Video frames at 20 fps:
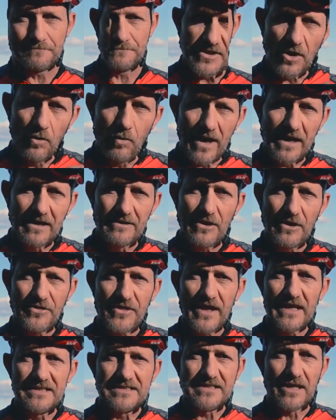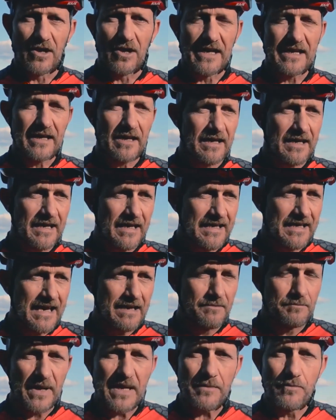So one of the things that
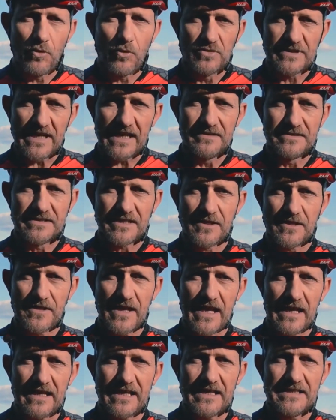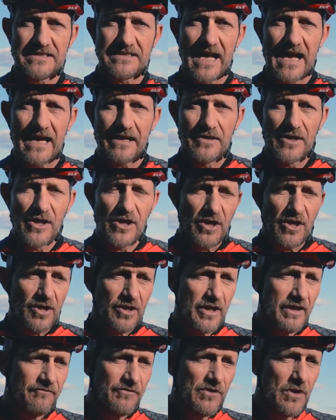again, people tend to think is that
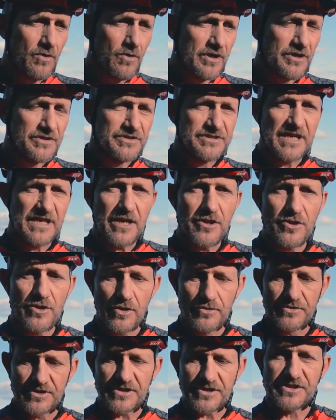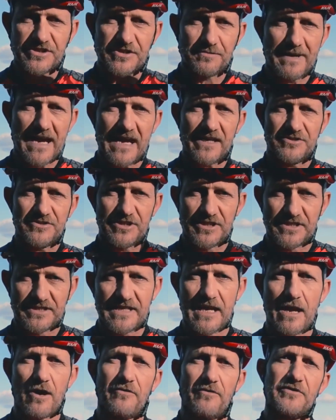if you continue to smash
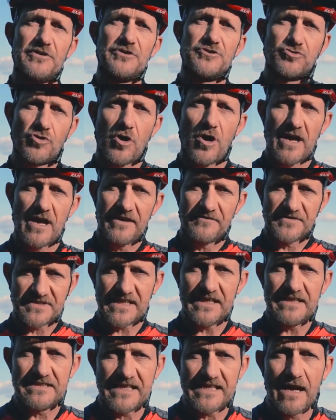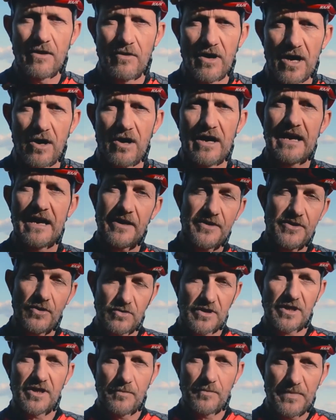yourself and drive CTL higher, you're
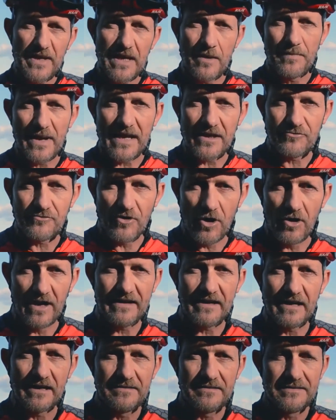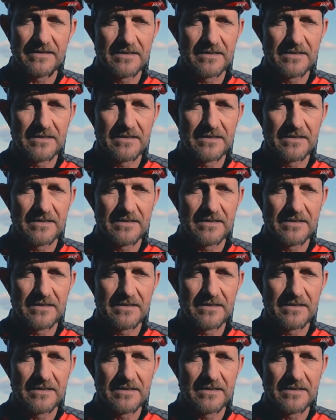going to be a better rider.